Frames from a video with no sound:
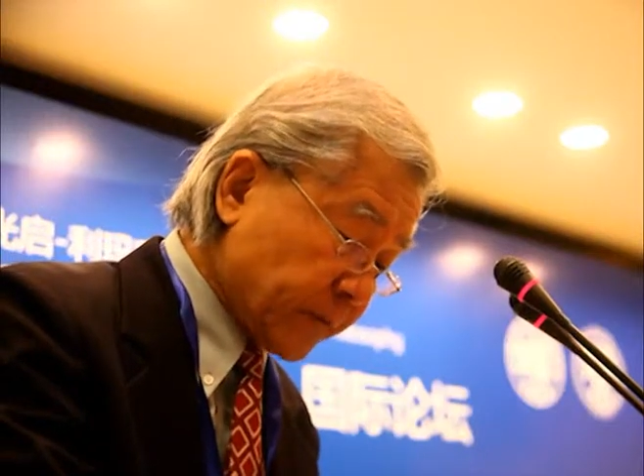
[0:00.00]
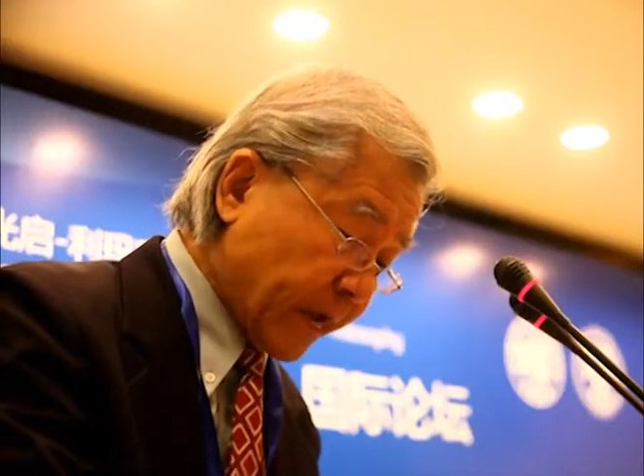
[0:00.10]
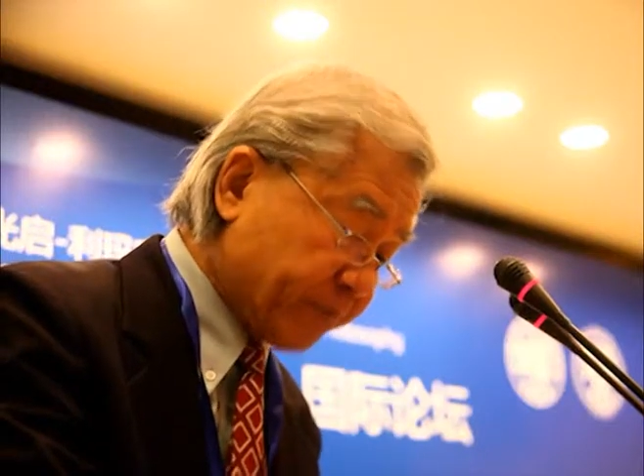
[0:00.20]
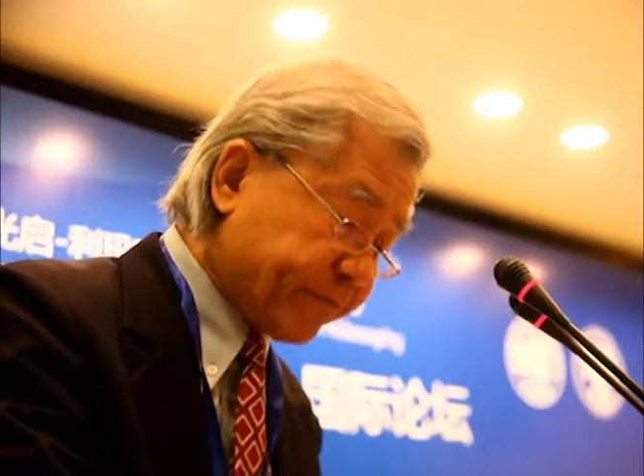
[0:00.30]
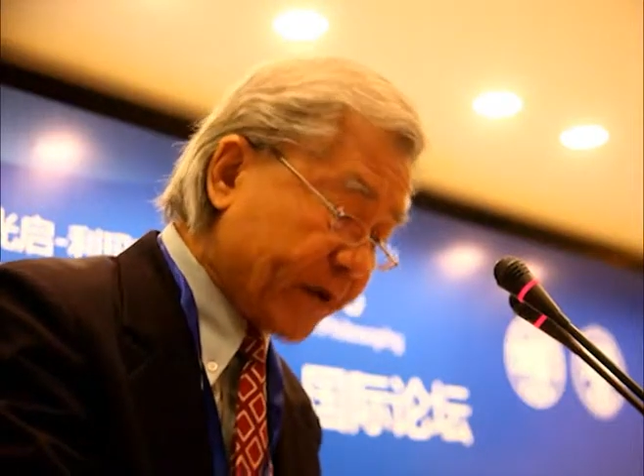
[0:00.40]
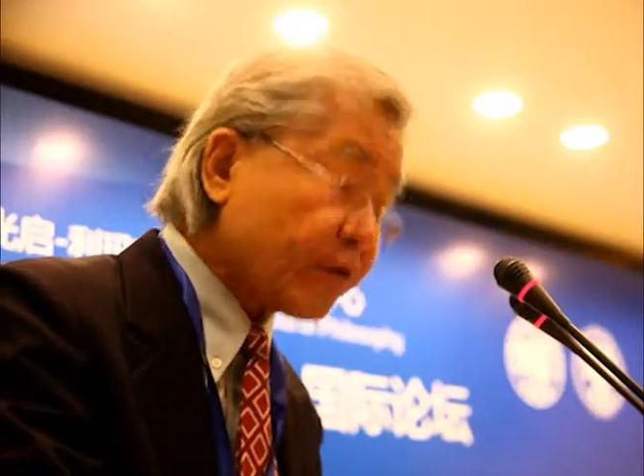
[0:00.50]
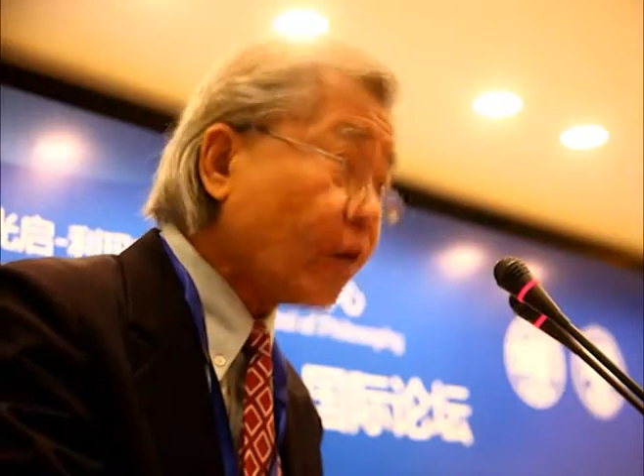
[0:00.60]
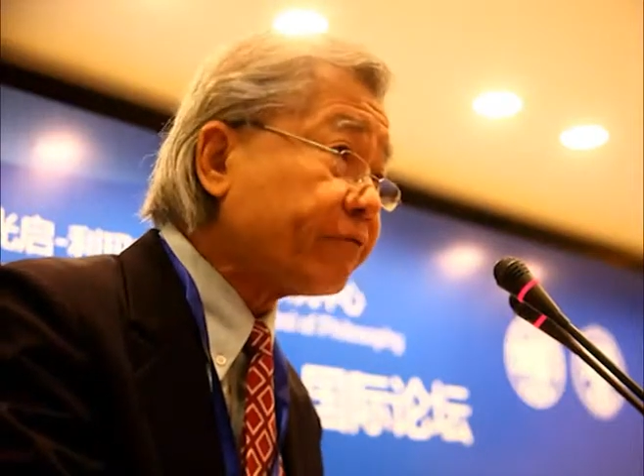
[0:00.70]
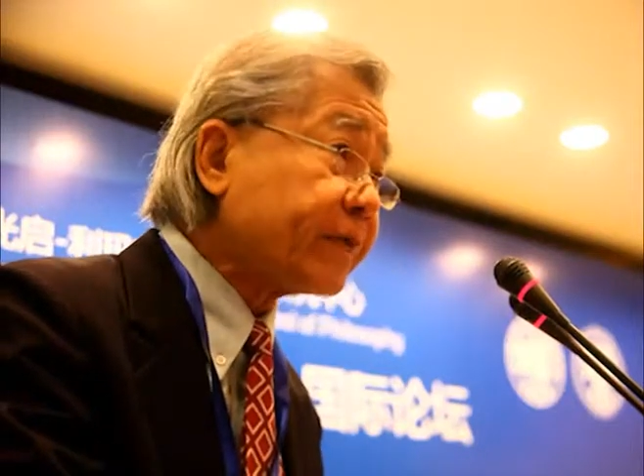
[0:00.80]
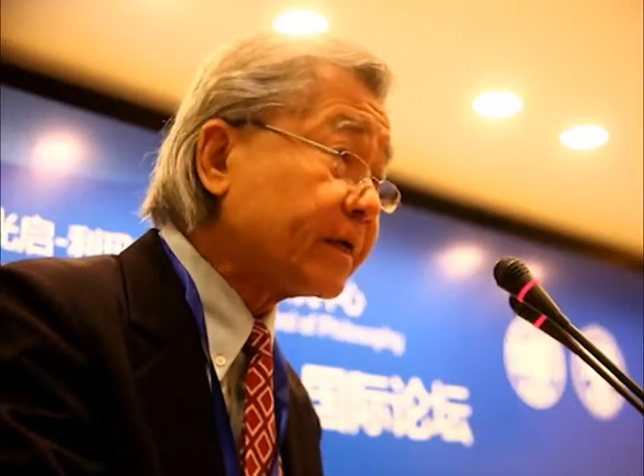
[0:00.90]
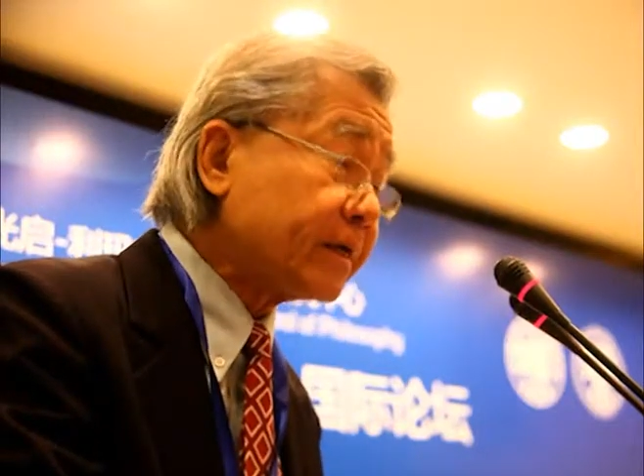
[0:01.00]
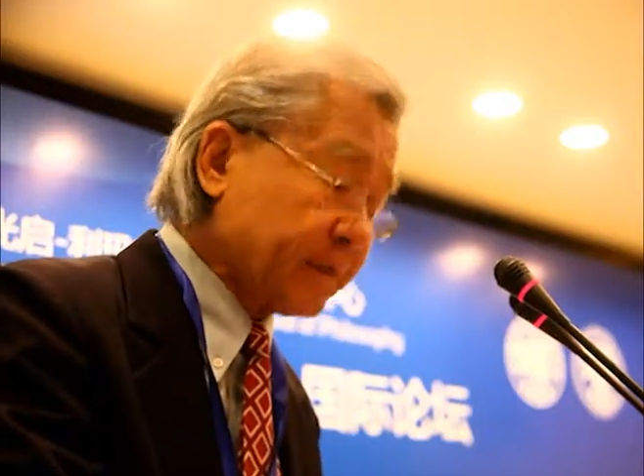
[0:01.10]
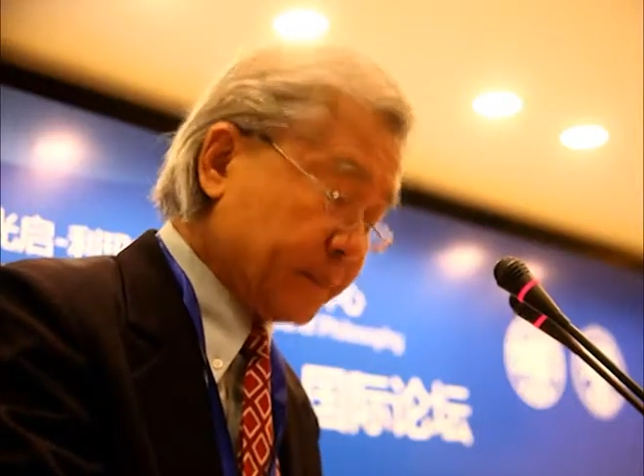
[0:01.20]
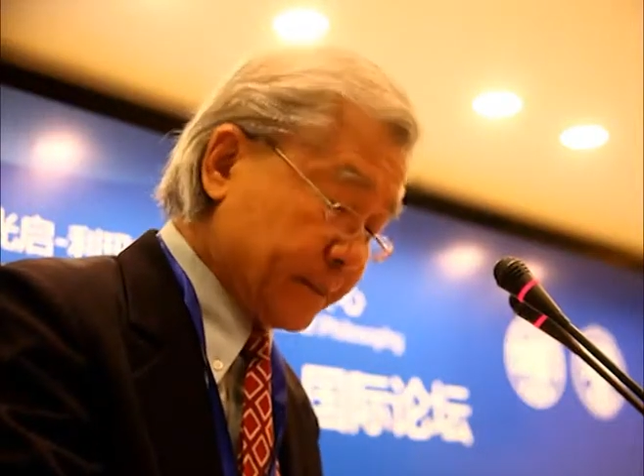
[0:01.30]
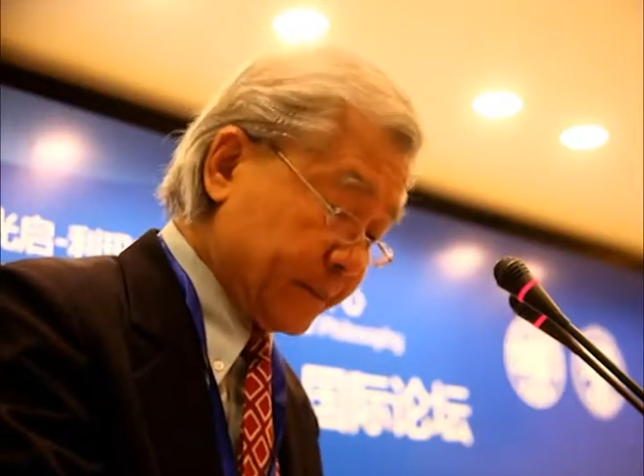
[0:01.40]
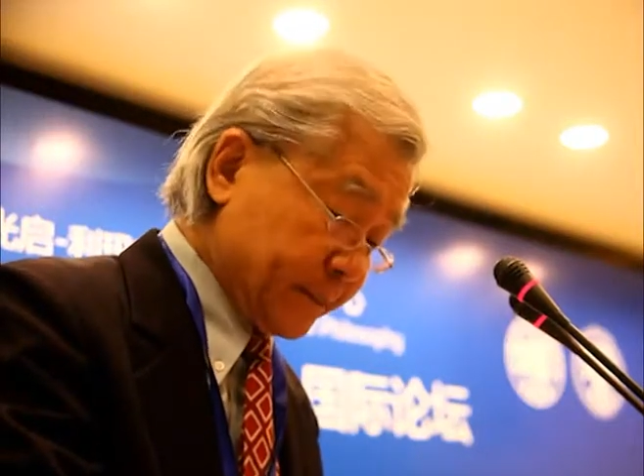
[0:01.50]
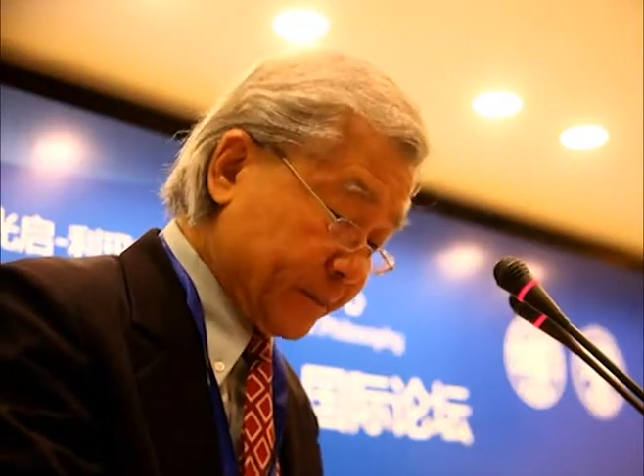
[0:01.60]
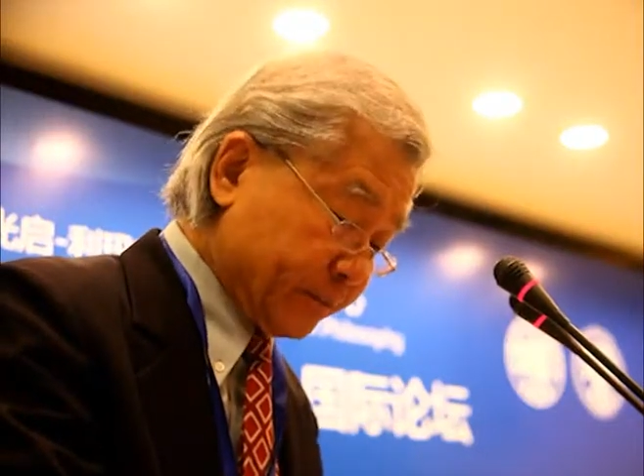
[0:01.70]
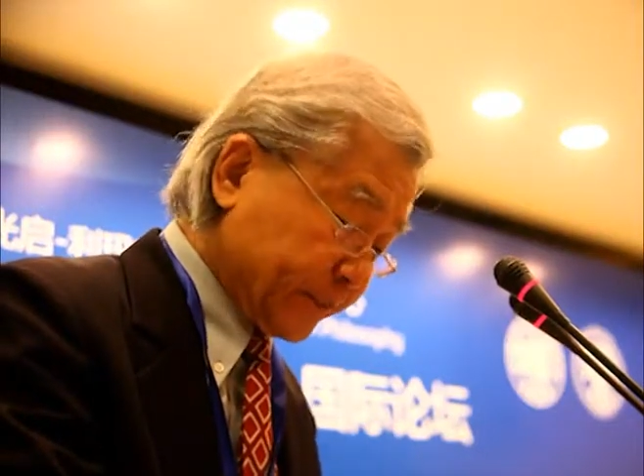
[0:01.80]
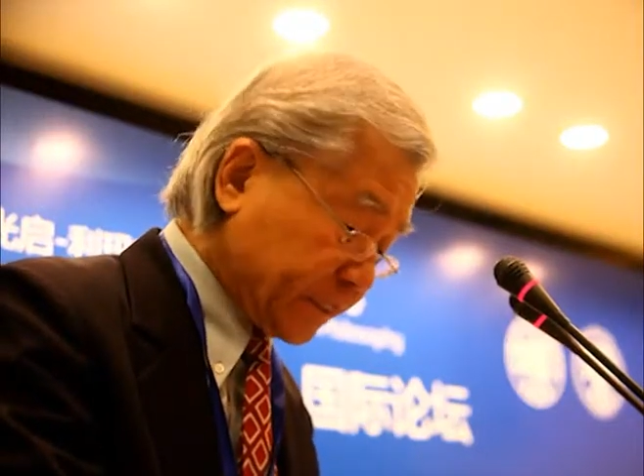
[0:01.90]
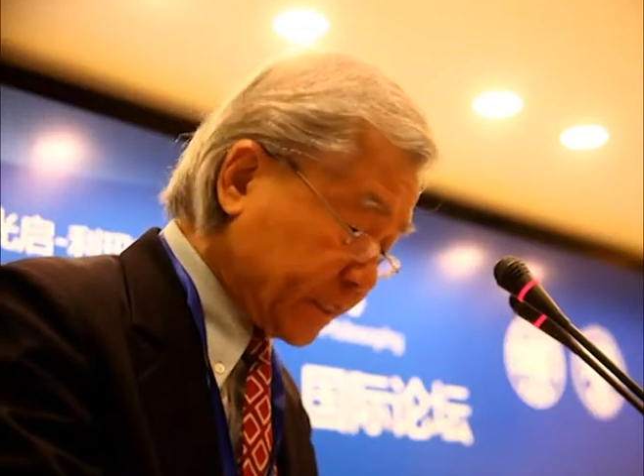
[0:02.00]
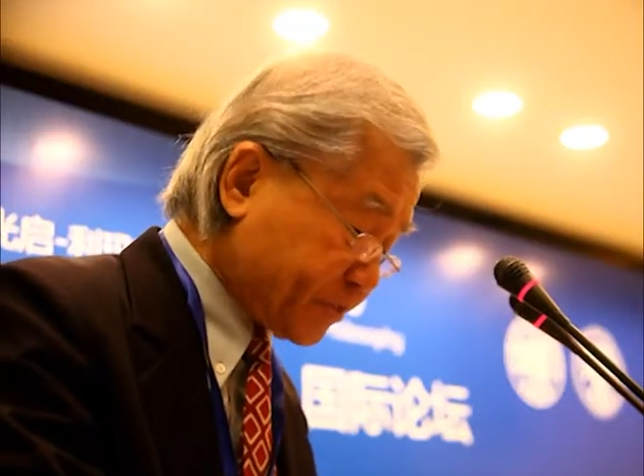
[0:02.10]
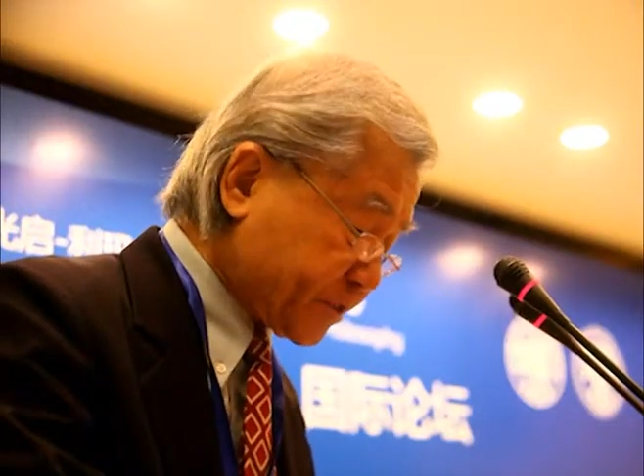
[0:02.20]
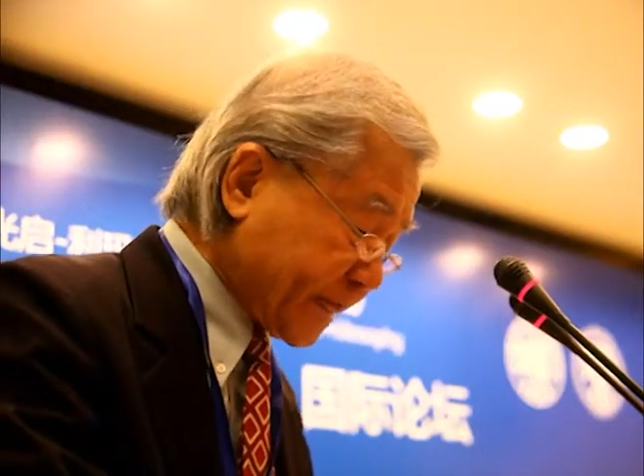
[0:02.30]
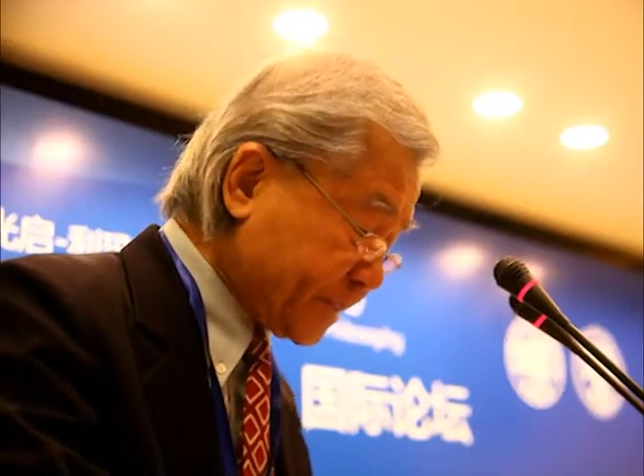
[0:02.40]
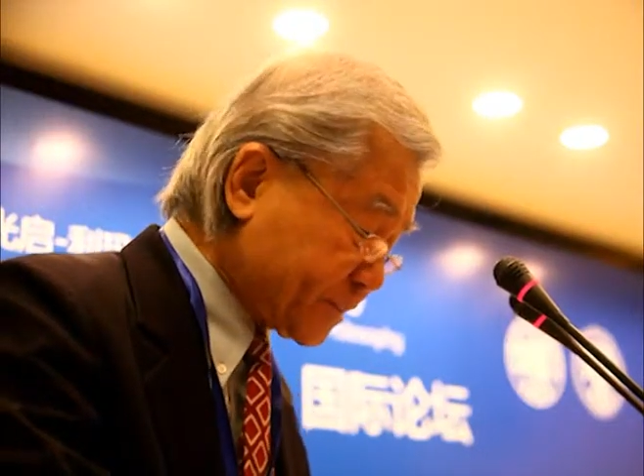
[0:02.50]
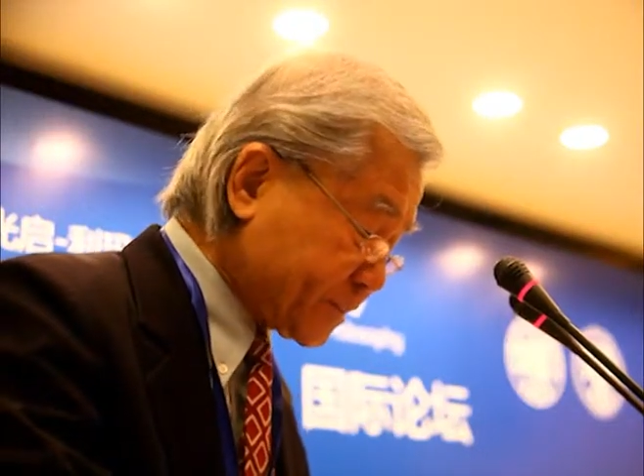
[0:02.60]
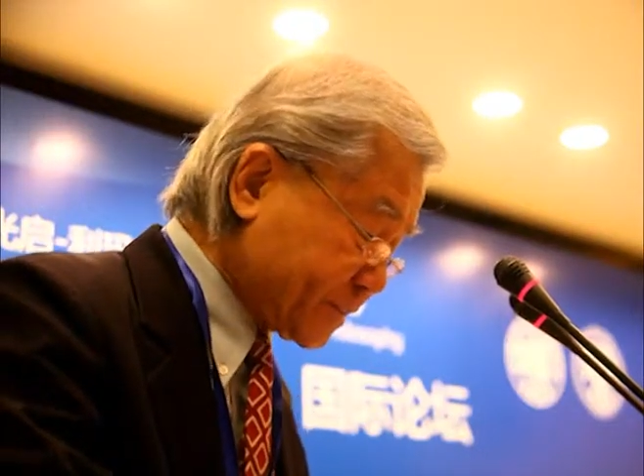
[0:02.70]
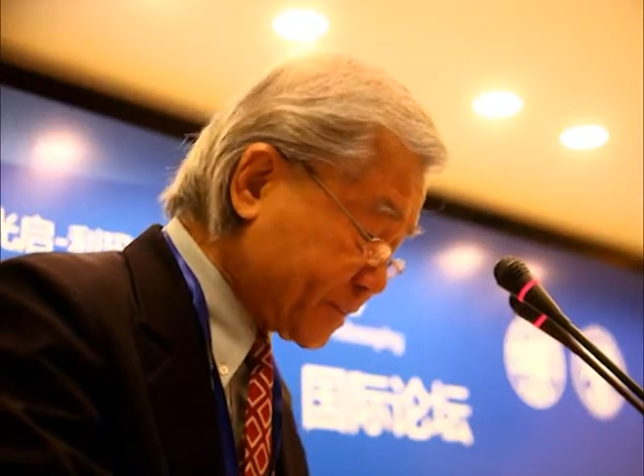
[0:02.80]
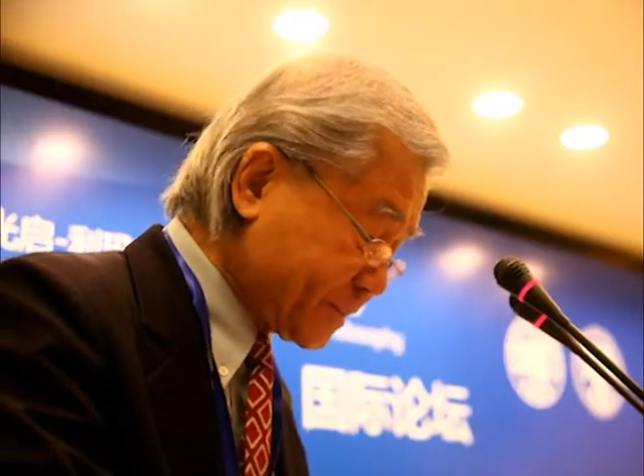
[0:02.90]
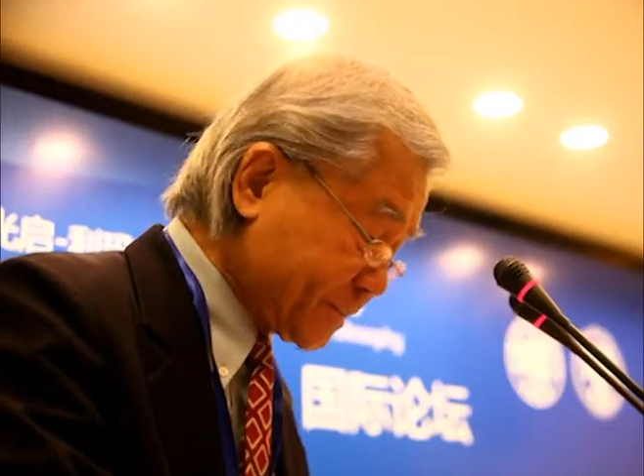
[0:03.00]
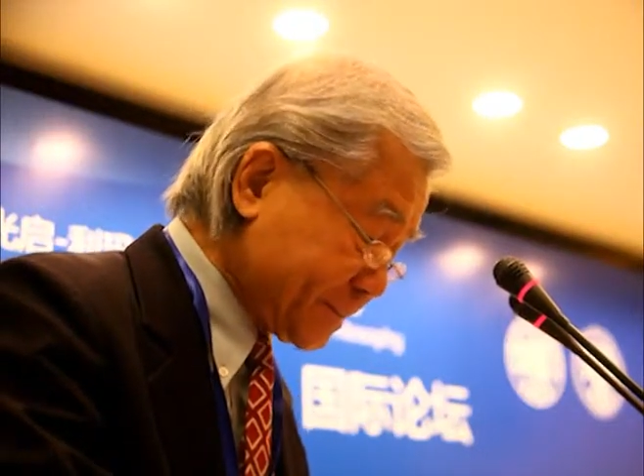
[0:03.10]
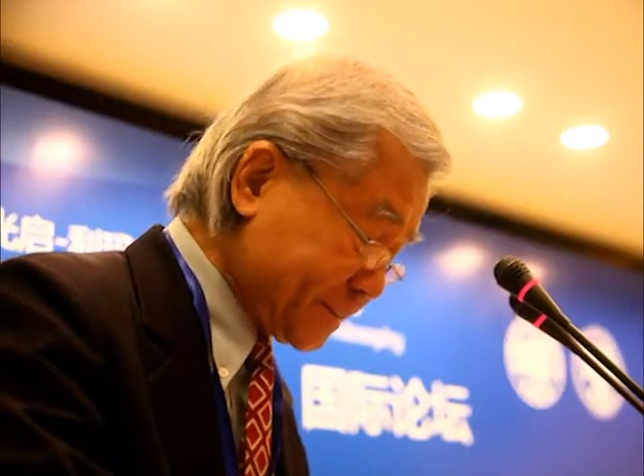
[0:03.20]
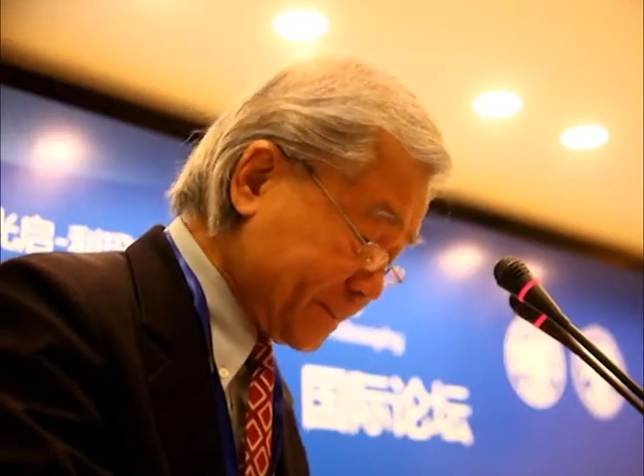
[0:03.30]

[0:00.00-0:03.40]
and very often with a deep sense